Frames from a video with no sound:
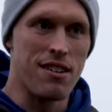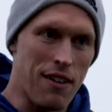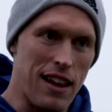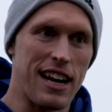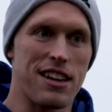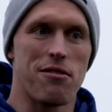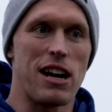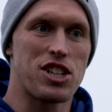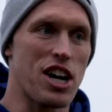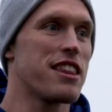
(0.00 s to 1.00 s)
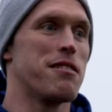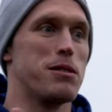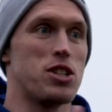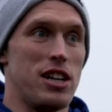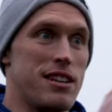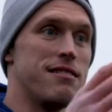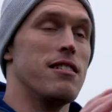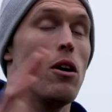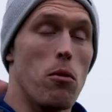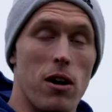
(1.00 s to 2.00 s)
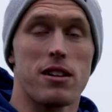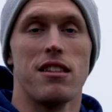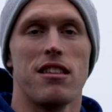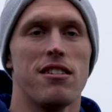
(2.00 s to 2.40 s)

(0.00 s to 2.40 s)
to finally get the right shot. The machine worked in